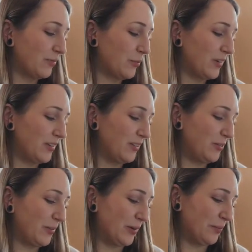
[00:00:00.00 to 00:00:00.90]
when
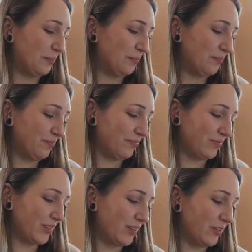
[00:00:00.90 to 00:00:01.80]
you
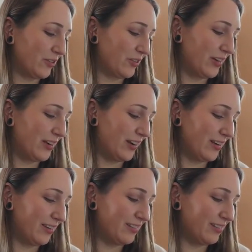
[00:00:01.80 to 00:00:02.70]
are drinking
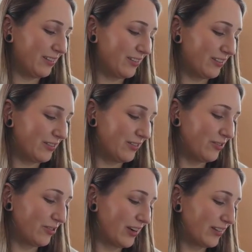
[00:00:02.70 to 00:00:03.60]
a
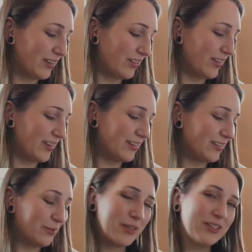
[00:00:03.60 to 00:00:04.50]
drink that you think is going
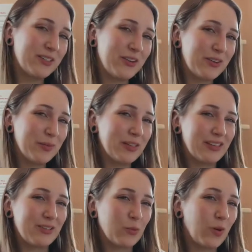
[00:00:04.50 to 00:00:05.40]
to be a soda, but then
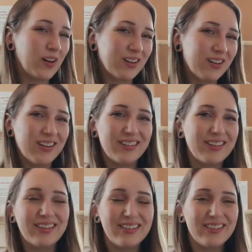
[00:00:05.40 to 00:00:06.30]
it's water, and
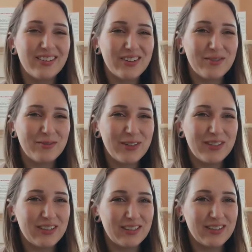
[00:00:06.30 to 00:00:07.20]
like you're all
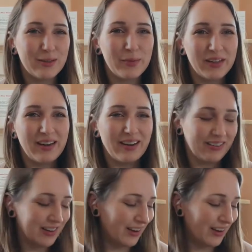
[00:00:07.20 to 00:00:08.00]
confused and just spit it out.